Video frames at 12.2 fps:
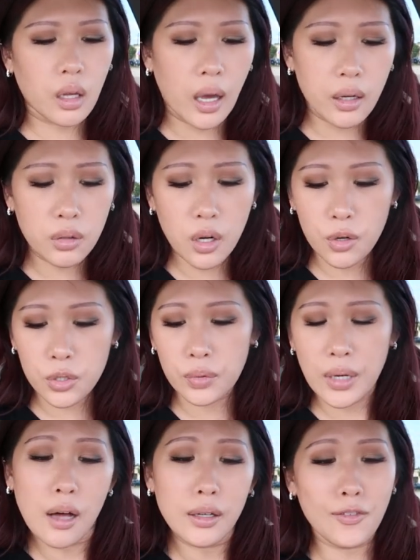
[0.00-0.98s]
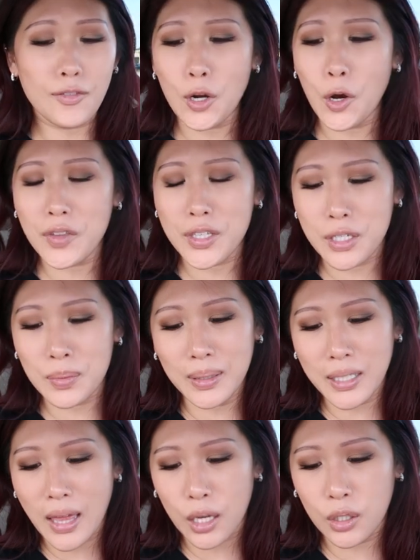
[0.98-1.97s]
I don't know. So now I'll never know if this is
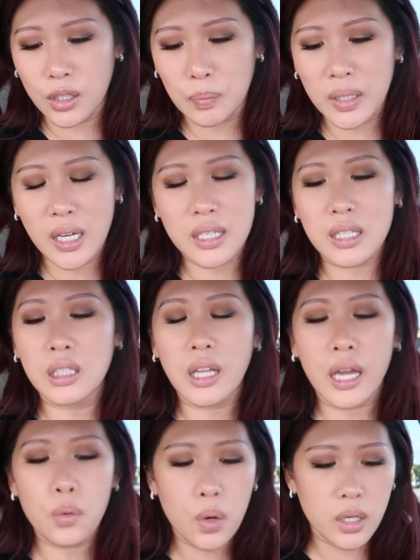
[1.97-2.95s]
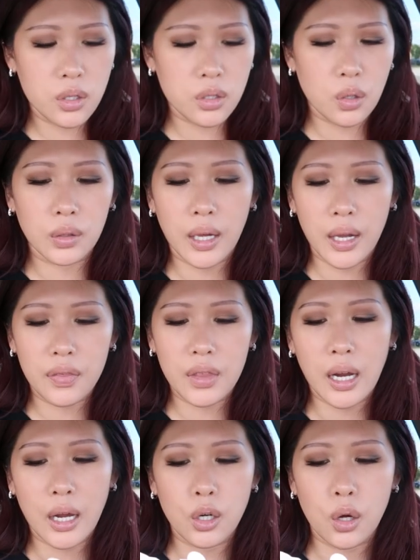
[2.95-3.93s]
really that good because the light one is so light
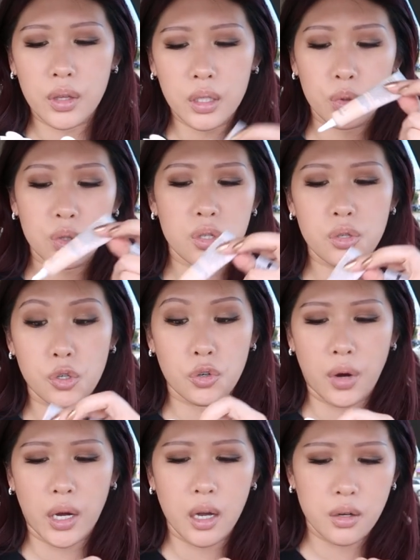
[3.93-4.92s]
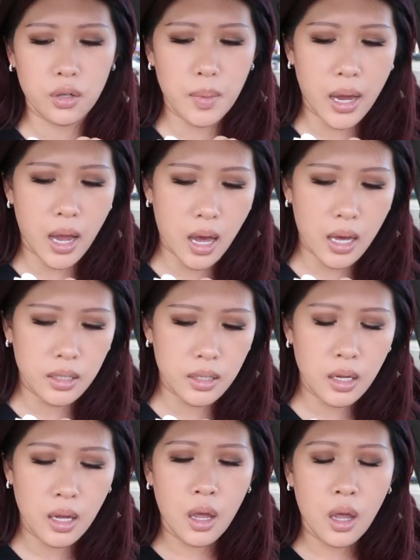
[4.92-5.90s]
that I know that it would just look gray under my eyes.
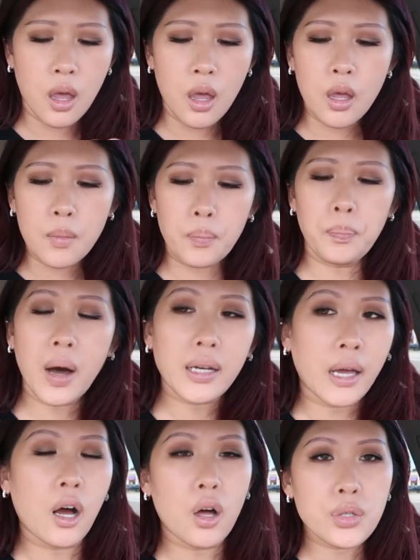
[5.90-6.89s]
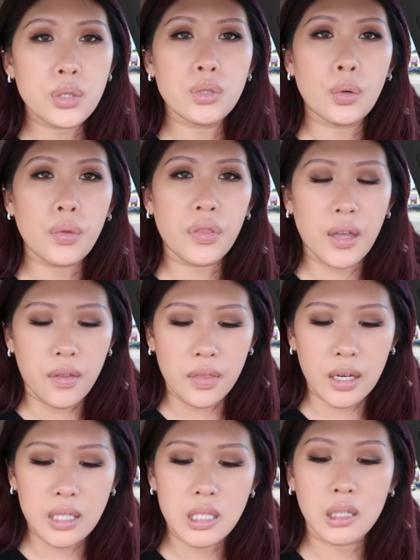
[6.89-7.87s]
But I also don't think
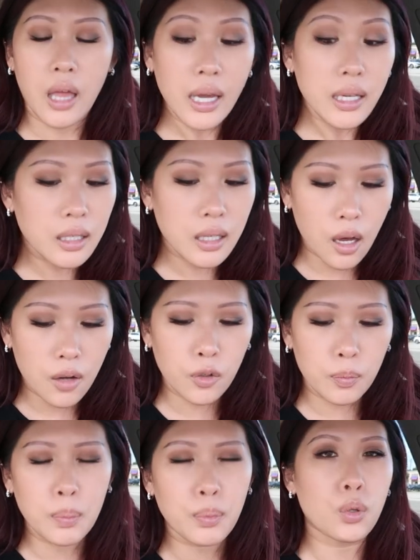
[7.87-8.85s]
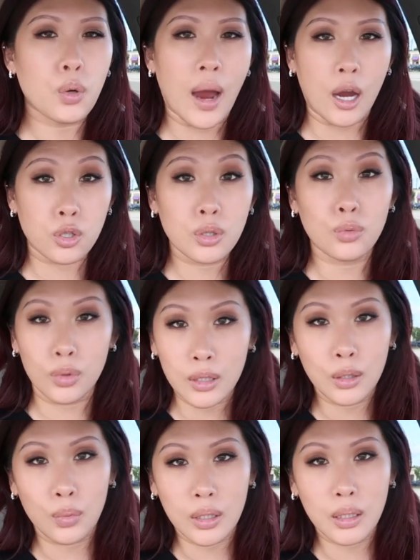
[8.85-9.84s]
that it's light enough for people who are actually
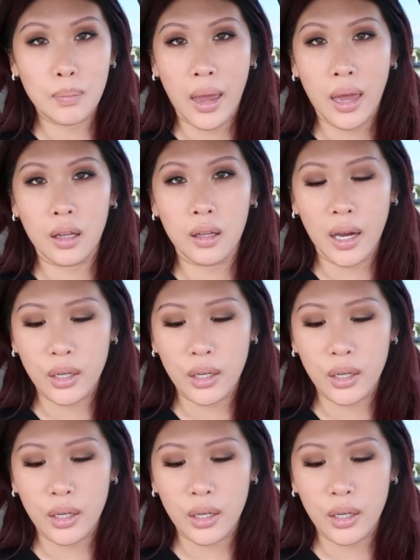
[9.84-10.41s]
really, really pale.